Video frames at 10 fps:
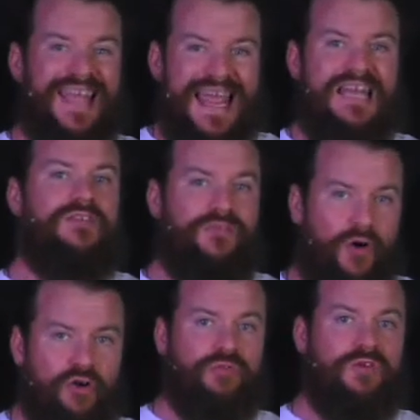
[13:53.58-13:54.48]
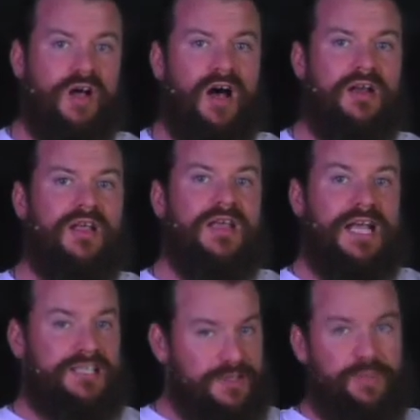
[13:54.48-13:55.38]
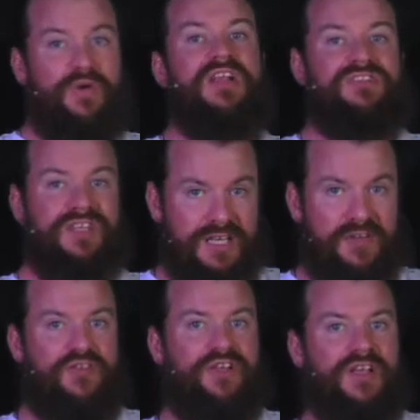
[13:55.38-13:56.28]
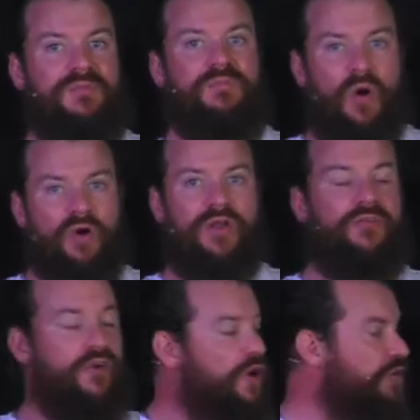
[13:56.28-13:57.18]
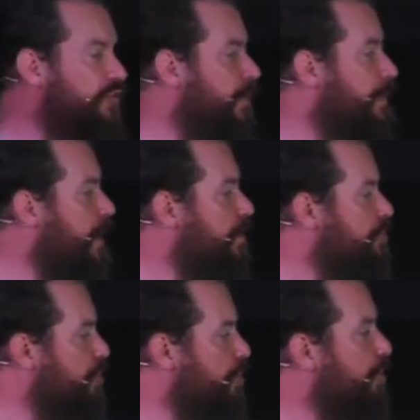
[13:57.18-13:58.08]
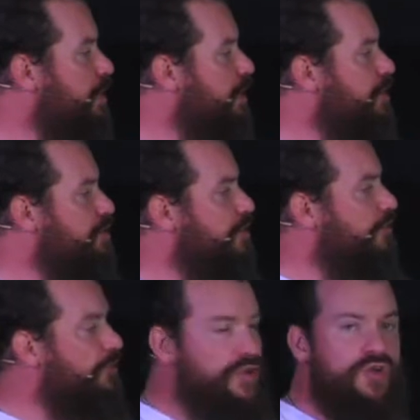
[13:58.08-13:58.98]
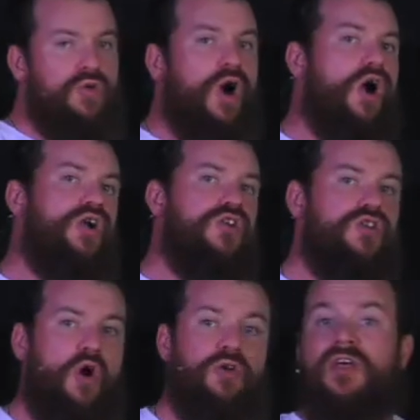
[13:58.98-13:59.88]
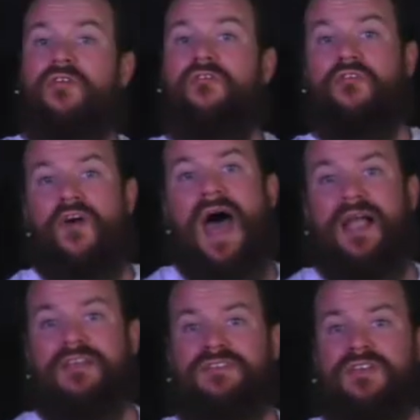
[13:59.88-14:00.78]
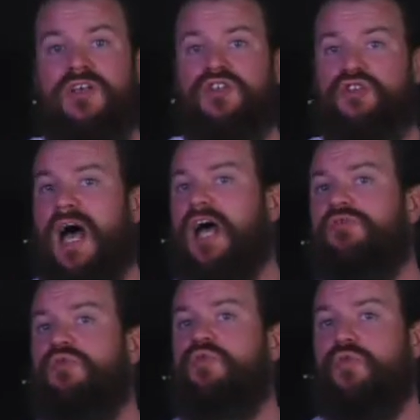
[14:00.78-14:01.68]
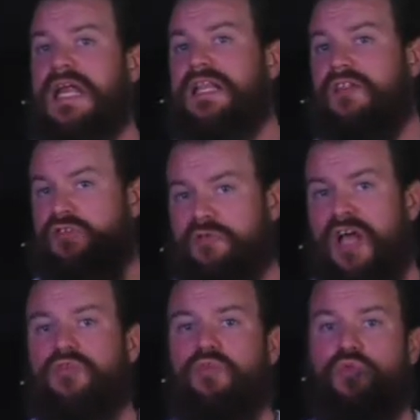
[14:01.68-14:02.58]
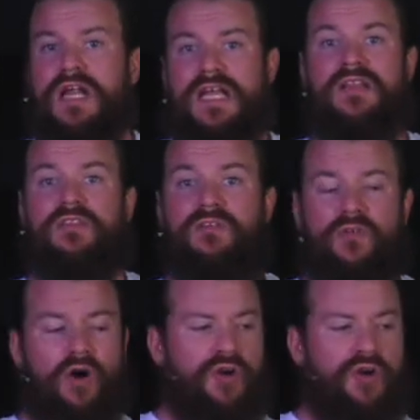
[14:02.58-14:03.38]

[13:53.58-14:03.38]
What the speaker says: a daily devotion with God is a pretty significant motive for us to view or note facts. So as we're reading the scripture, as we're reading the